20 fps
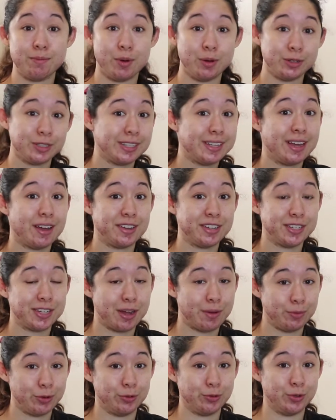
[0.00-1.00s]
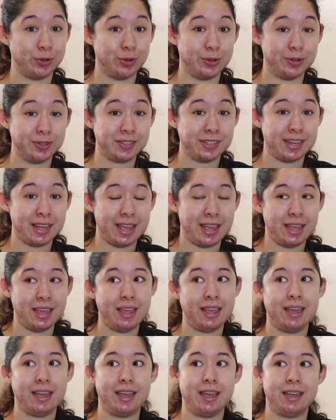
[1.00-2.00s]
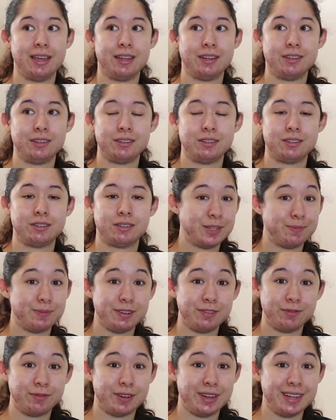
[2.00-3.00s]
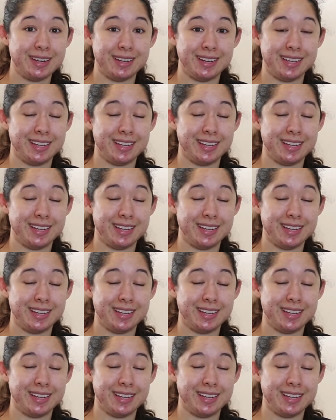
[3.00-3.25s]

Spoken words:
mostly ensemble roles, and it's been fun.